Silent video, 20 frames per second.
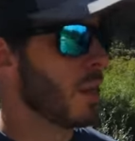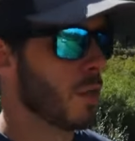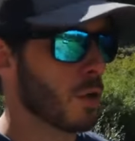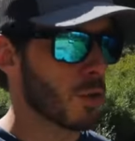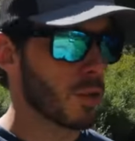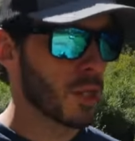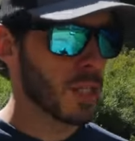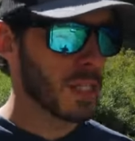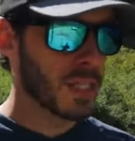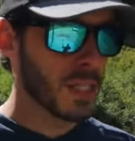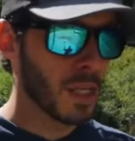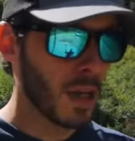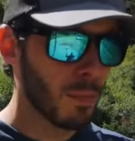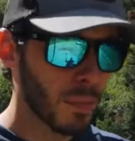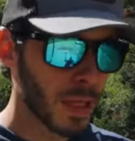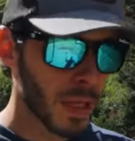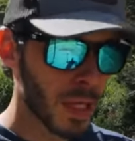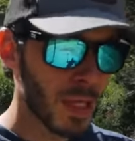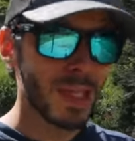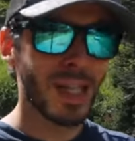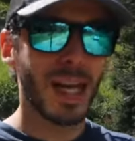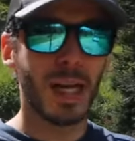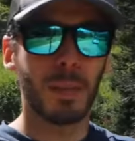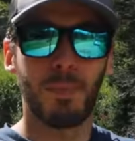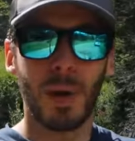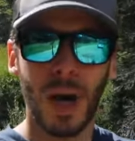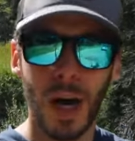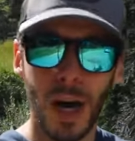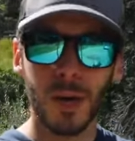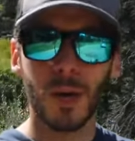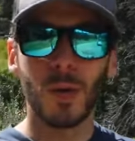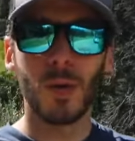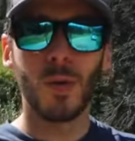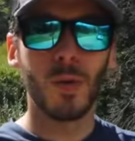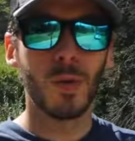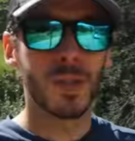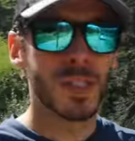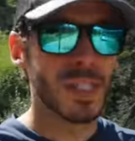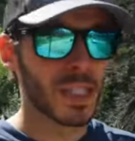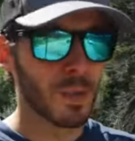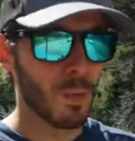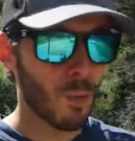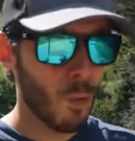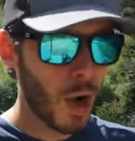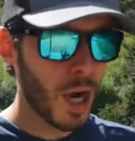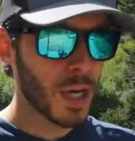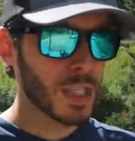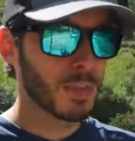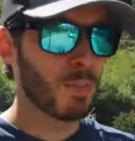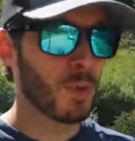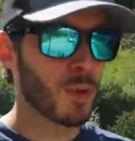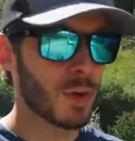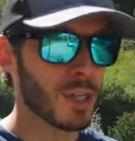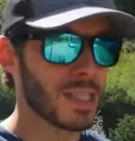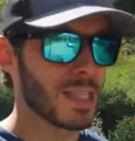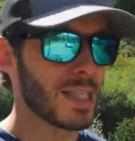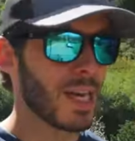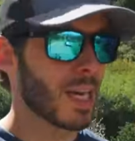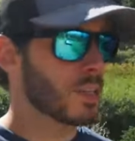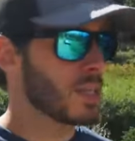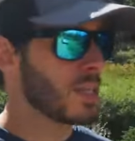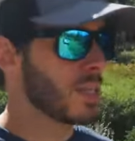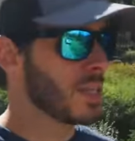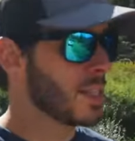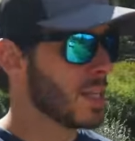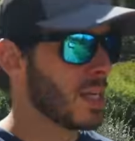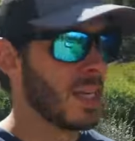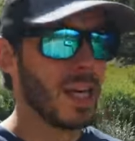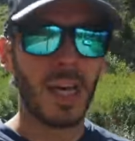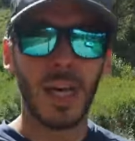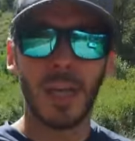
There are just some little like potholes and some washboarded sections.